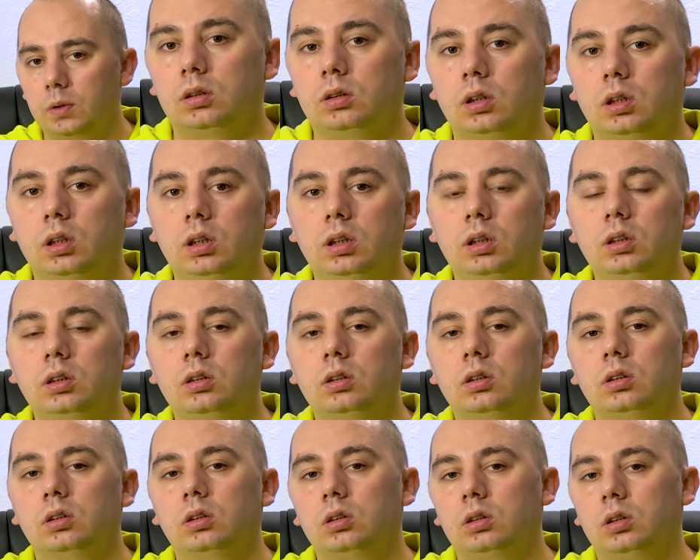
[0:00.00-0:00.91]
the
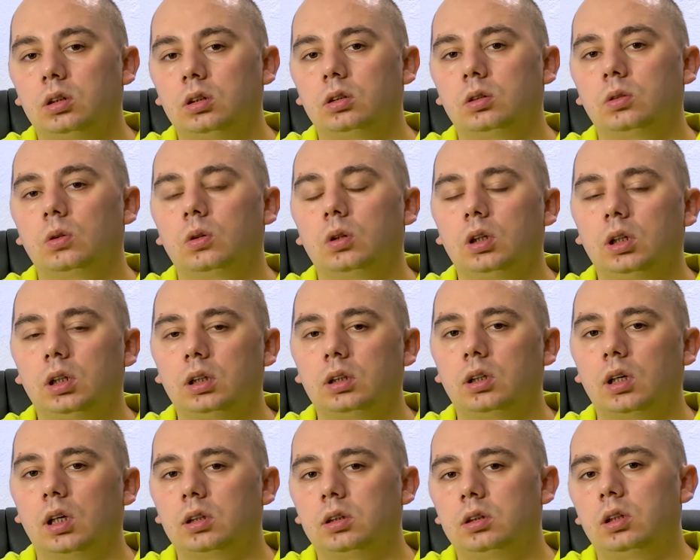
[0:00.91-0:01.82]
easier it is to link
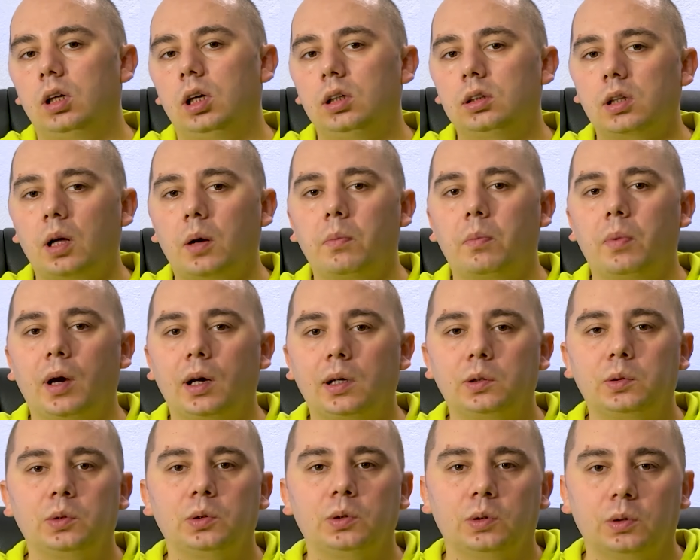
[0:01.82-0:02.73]
that data
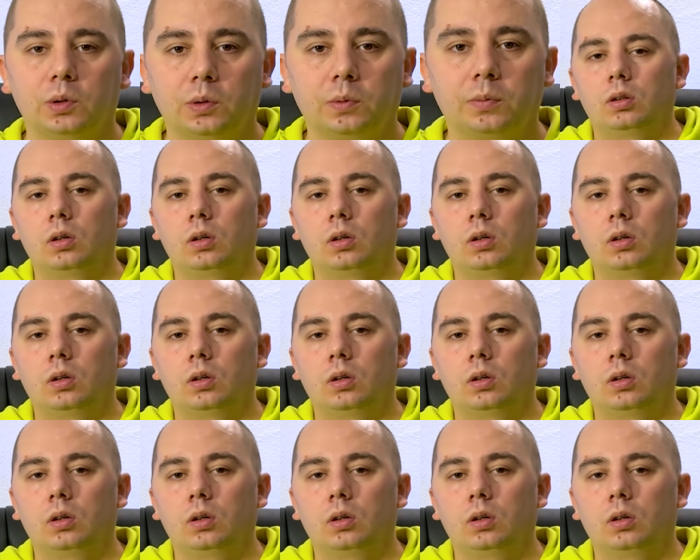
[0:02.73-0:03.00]
back to you.